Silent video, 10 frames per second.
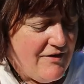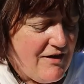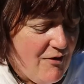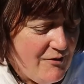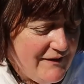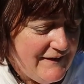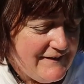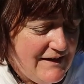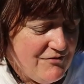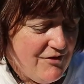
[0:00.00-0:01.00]
The only
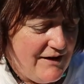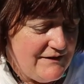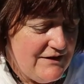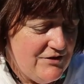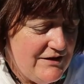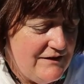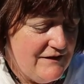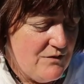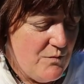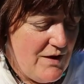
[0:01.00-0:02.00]
safe criteria
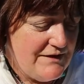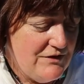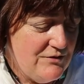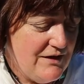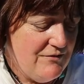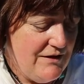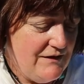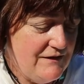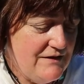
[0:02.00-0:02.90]
is the one you give us.